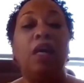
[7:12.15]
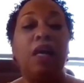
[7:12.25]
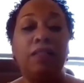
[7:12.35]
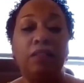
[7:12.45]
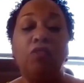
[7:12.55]

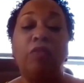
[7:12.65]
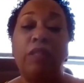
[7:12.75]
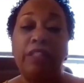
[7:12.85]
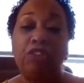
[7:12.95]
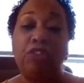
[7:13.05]
toxic
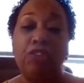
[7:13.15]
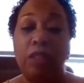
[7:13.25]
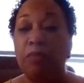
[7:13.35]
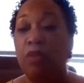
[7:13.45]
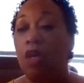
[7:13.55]

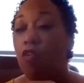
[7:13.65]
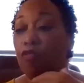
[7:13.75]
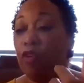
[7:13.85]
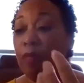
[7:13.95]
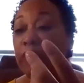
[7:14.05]
relationships
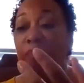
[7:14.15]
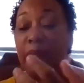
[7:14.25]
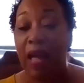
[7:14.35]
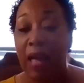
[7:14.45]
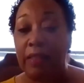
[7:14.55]
from the
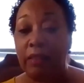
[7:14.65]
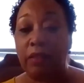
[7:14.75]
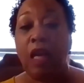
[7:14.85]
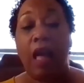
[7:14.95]
past